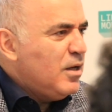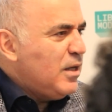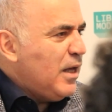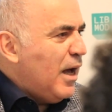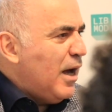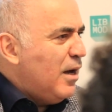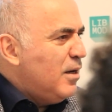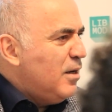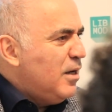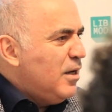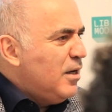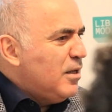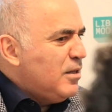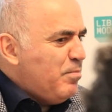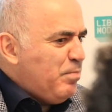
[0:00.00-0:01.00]
Yeah,
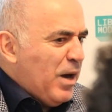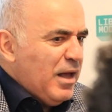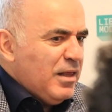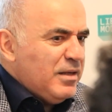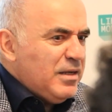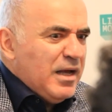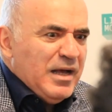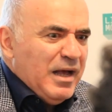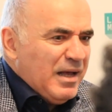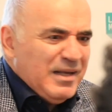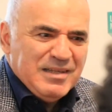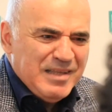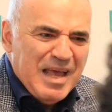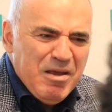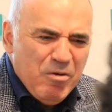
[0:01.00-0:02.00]
the pilot
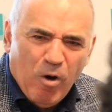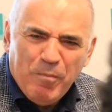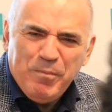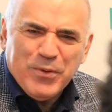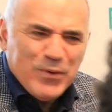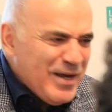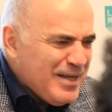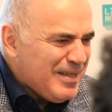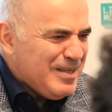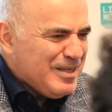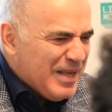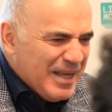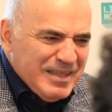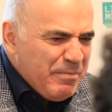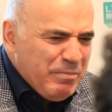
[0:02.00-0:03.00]
they
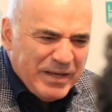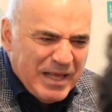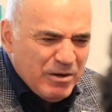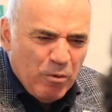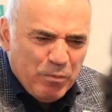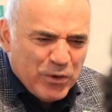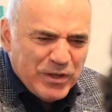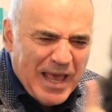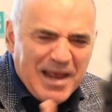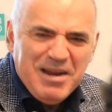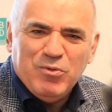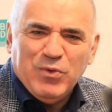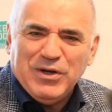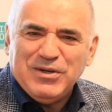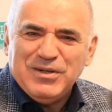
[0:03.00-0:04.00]
can operate
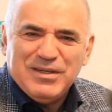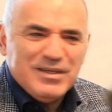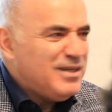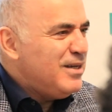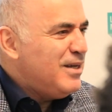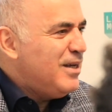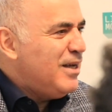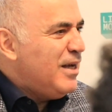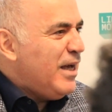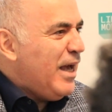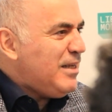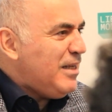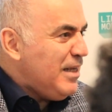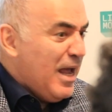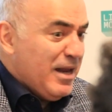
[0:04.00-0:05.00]
anywhere. Yeah.
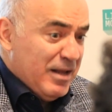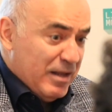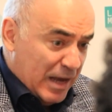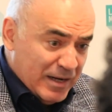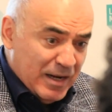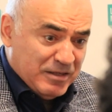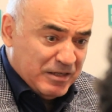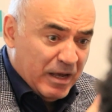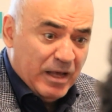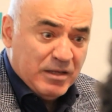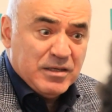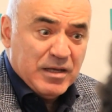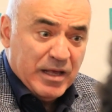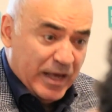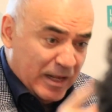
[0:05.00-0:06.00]

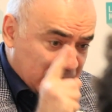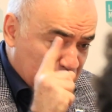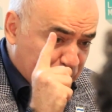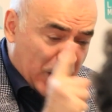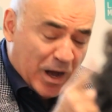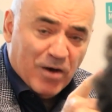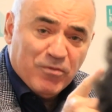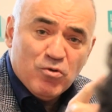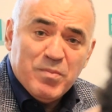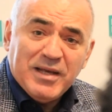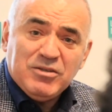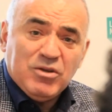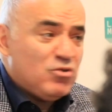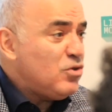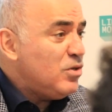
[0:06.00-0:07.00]
It's a powerful
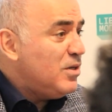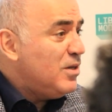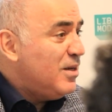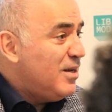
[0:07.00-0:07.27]
message.